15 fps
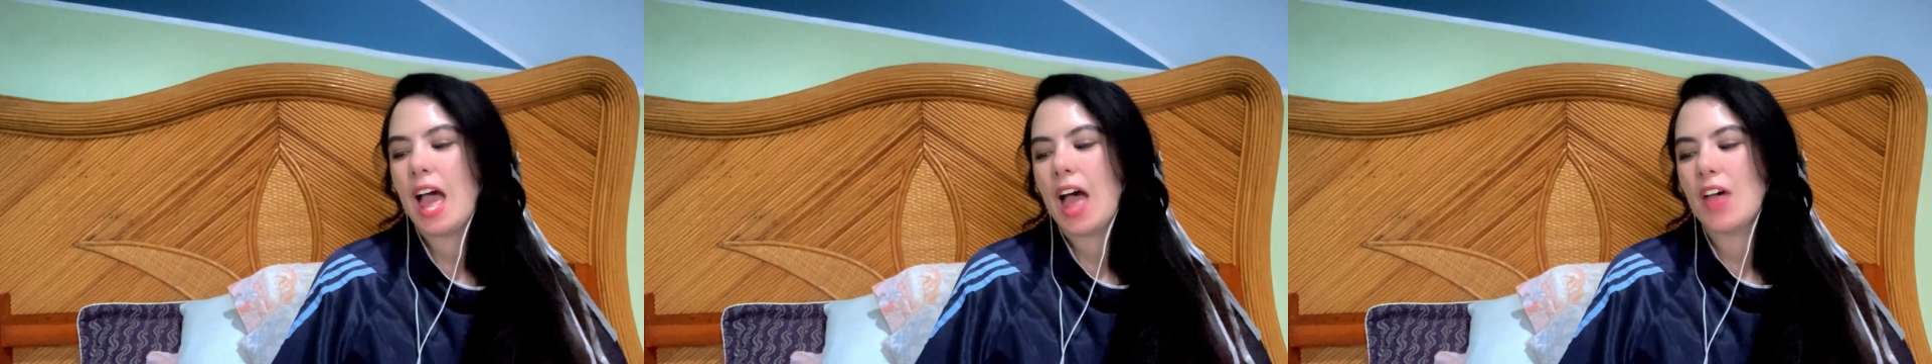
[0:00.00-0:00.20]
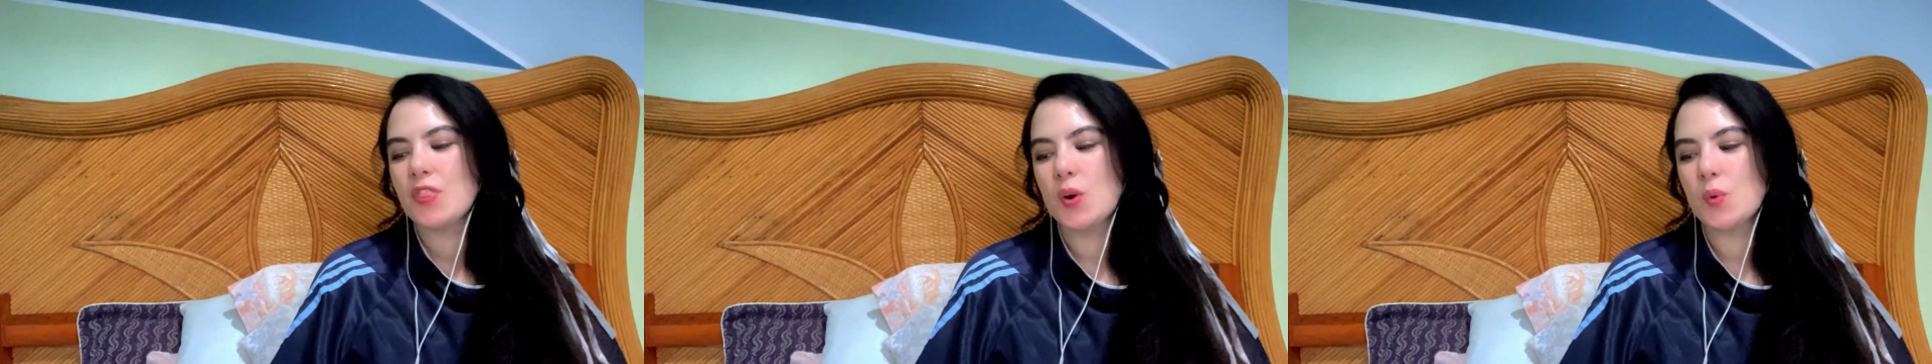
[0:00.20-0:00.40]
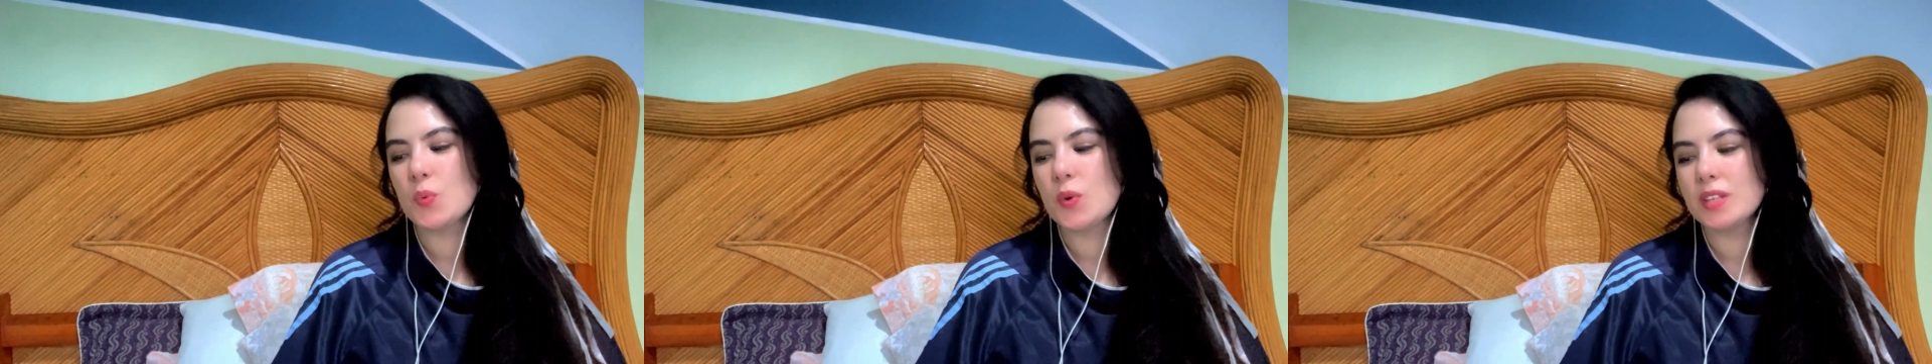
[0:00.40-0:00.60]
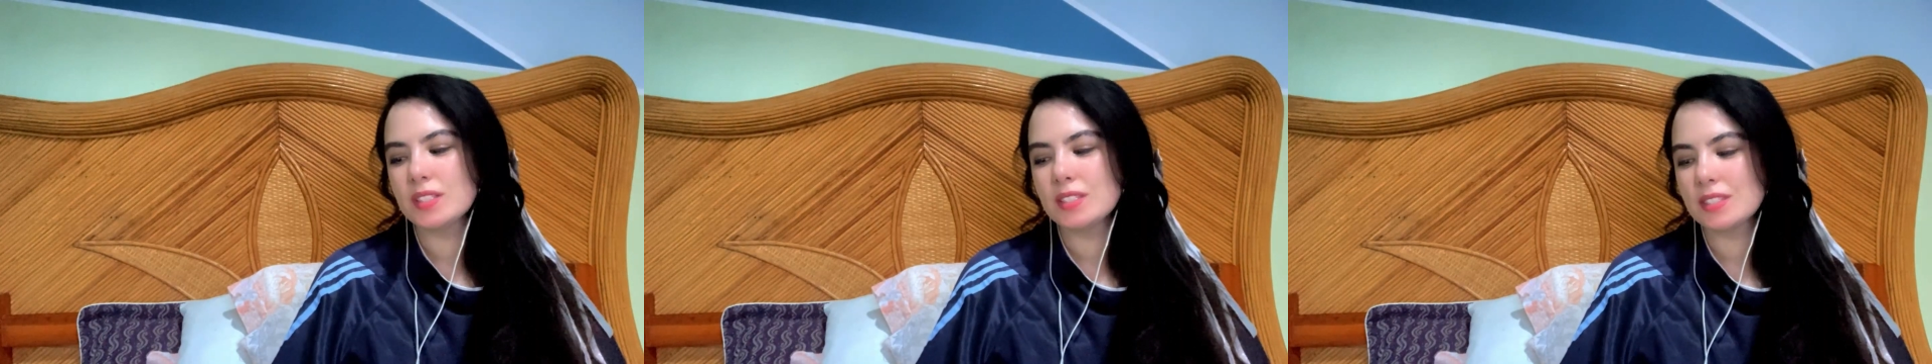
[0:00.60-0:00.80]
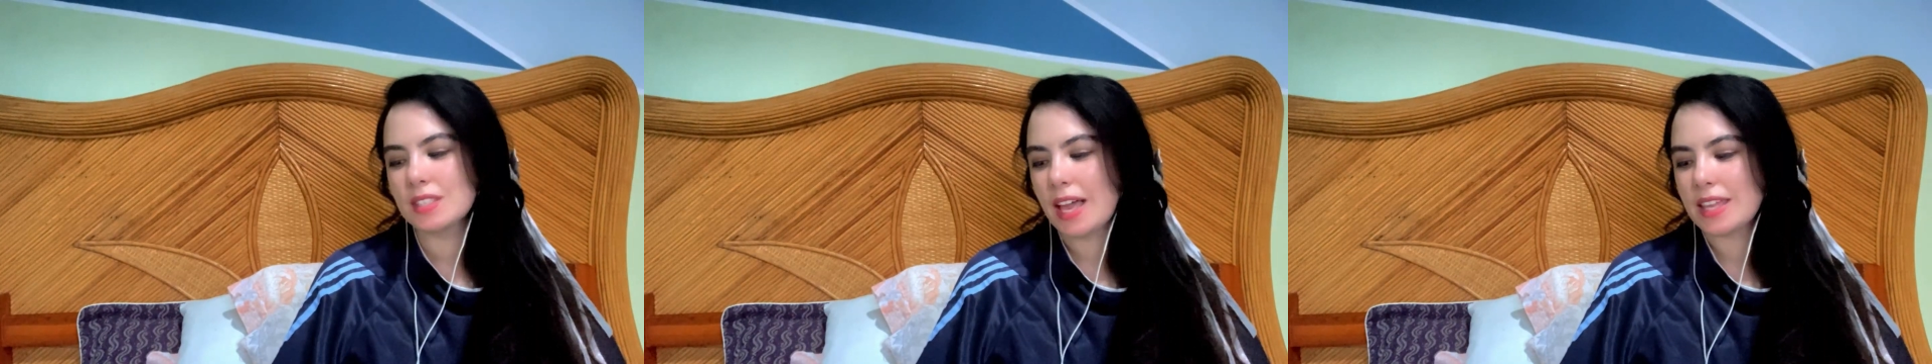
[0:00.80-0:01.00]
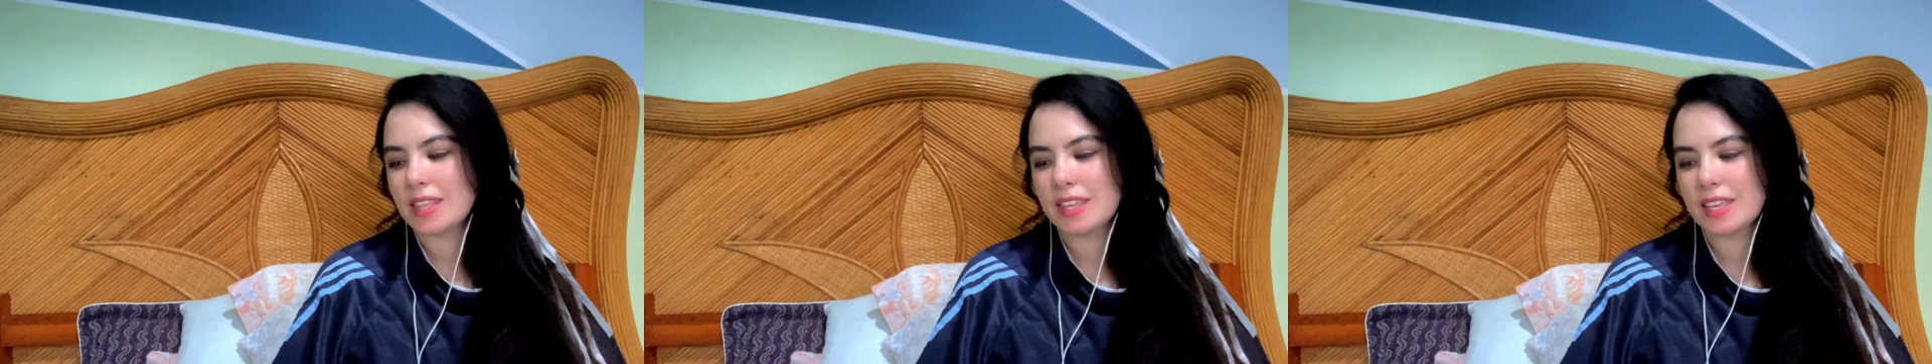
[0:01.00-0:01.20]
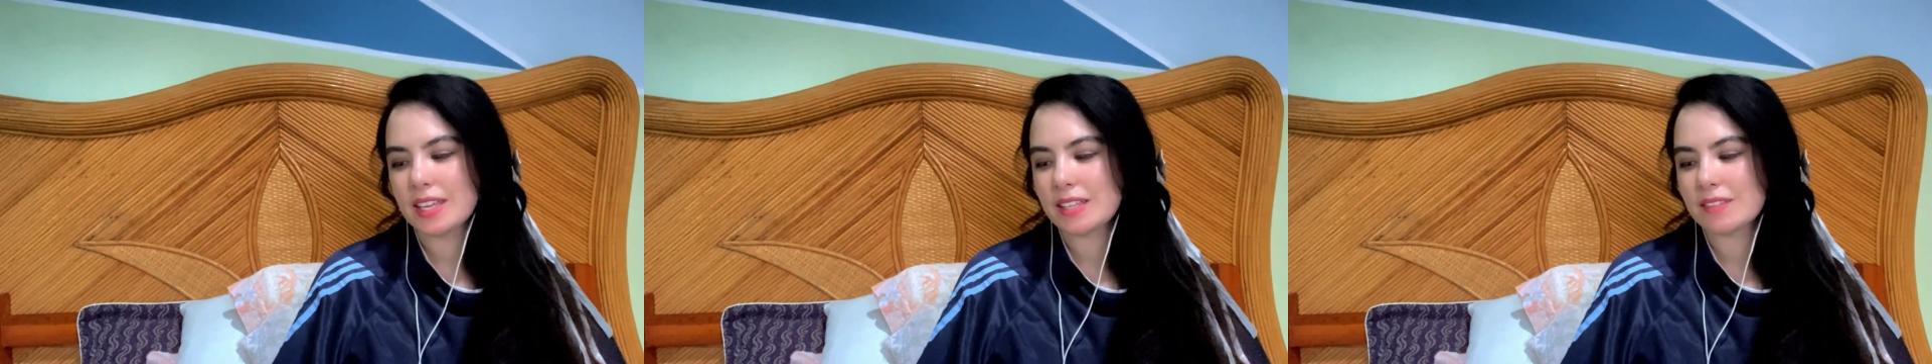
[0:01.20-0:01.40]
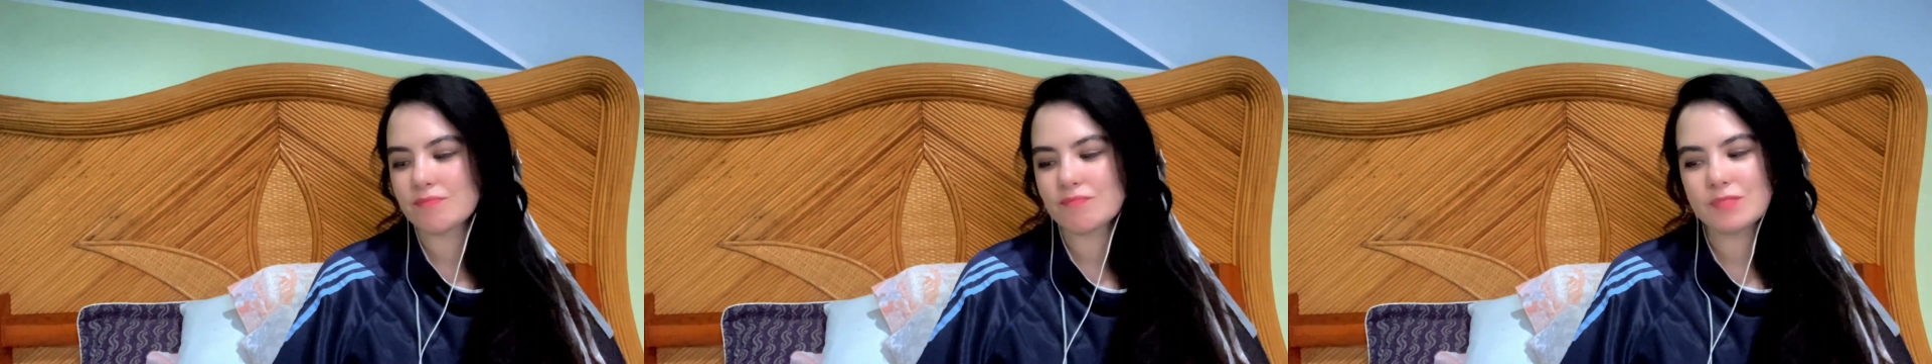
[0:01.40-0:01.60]
the ones I
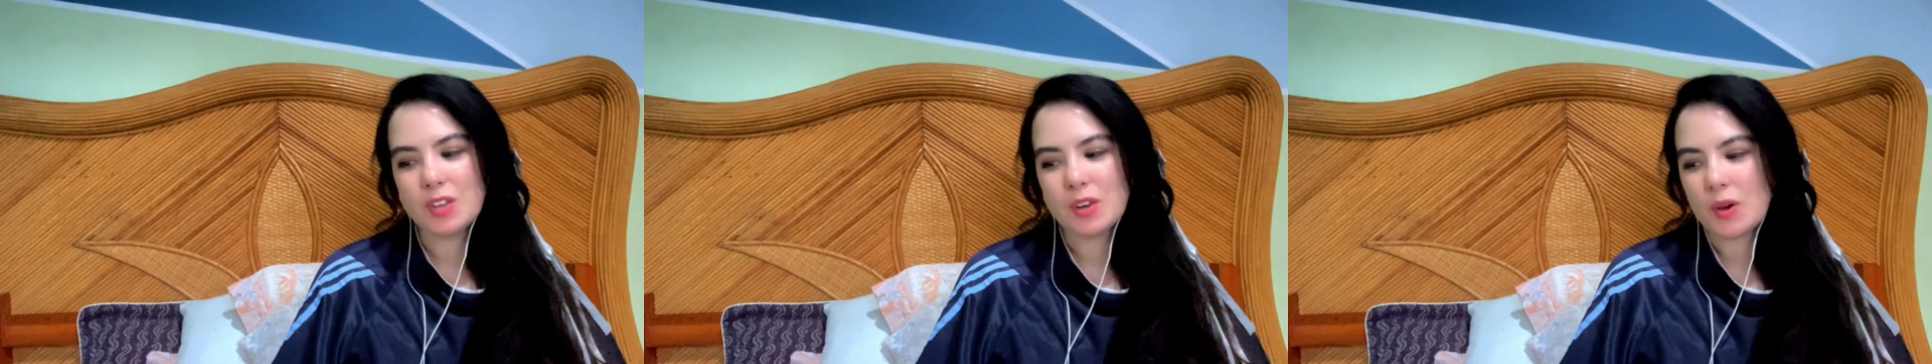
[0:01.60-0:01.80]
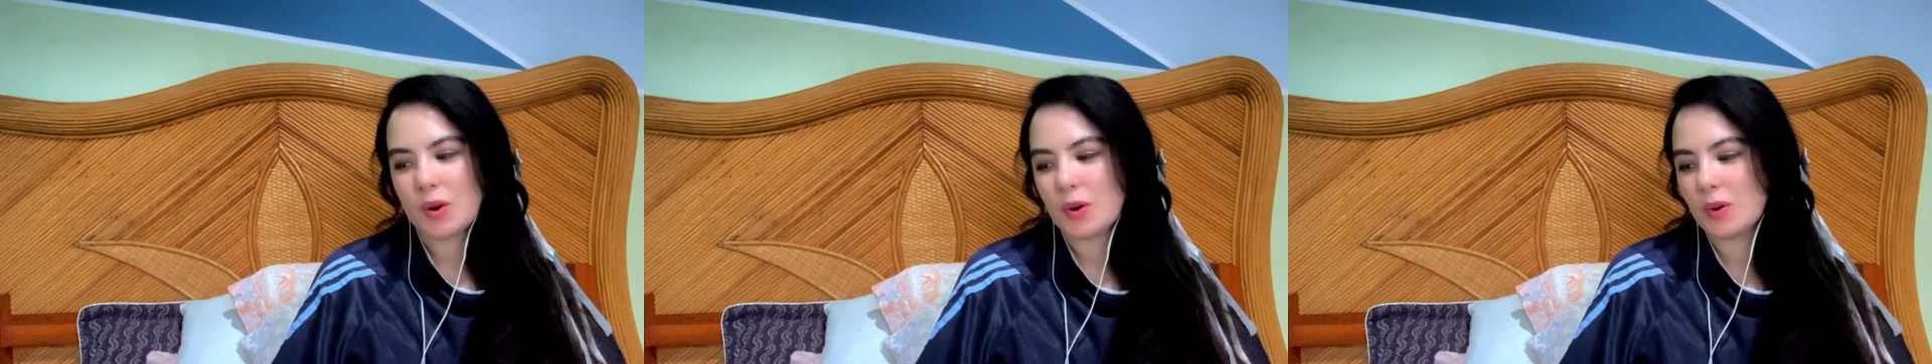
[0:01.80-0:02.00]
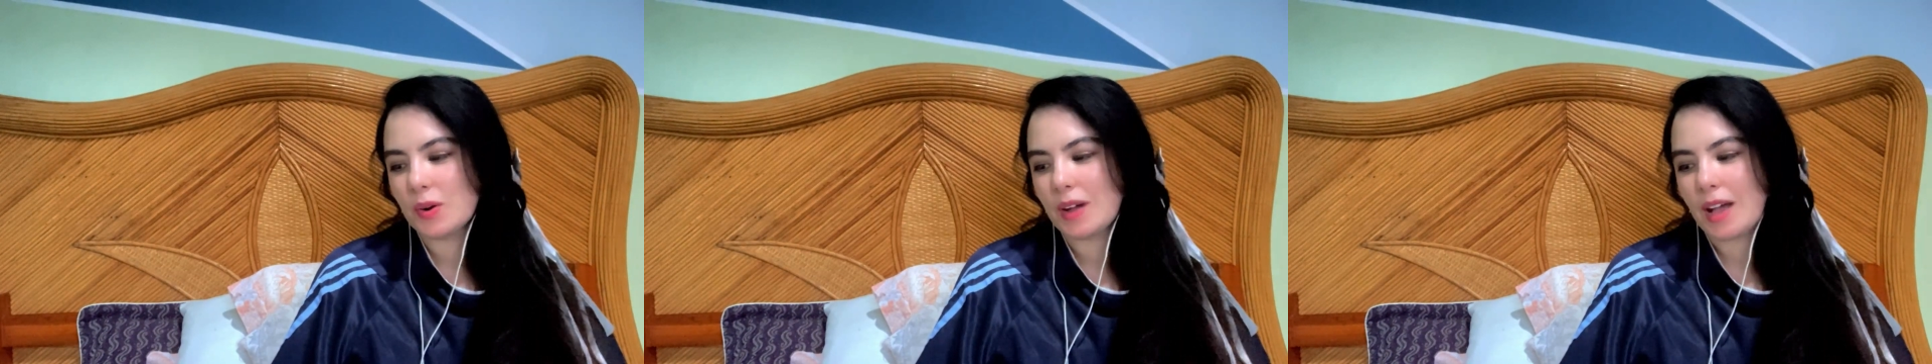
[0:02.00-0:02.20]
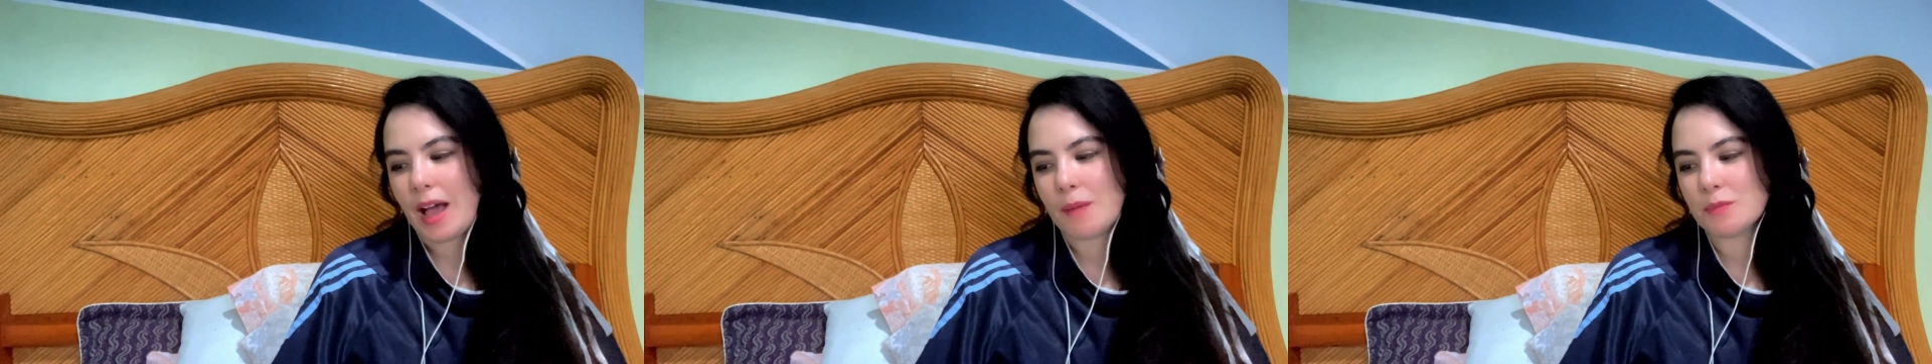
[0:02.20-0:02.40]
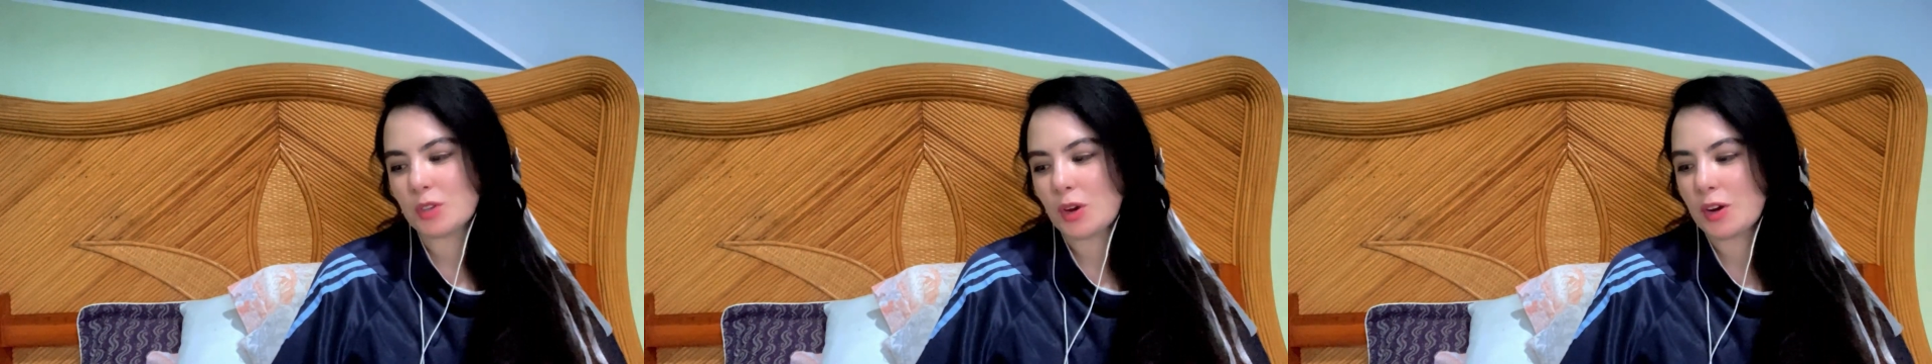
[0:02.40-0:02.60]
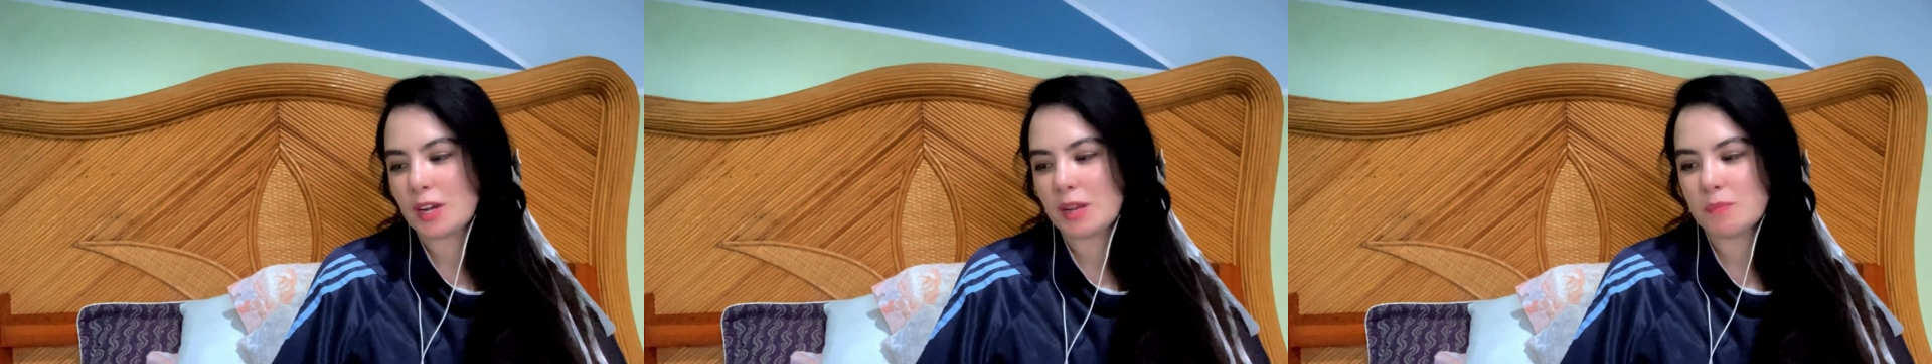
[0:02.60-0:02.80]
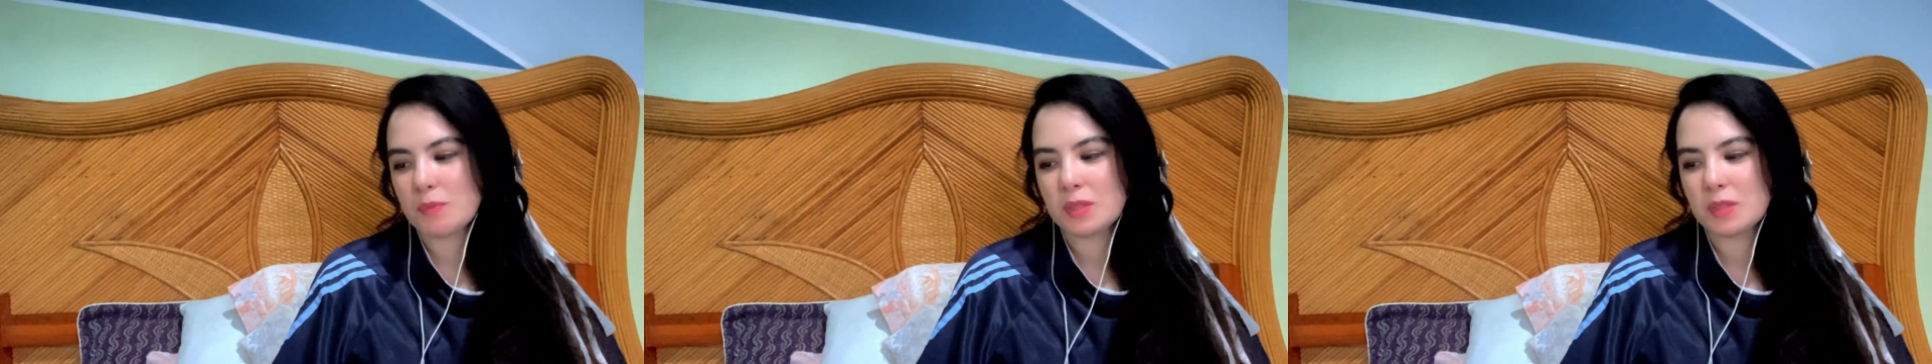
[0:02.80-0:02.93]
think I'm sorry,